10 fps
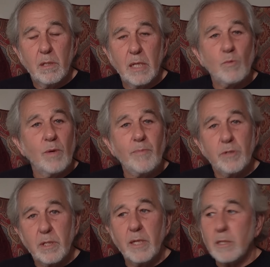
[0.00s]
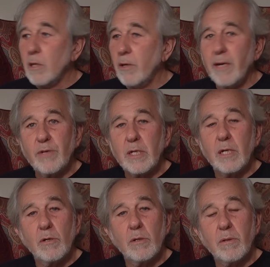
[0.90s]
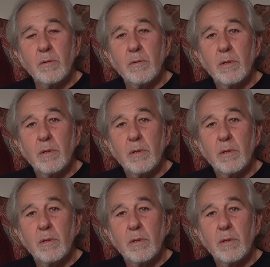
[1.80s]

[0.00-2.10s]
that represents our heaven on earth.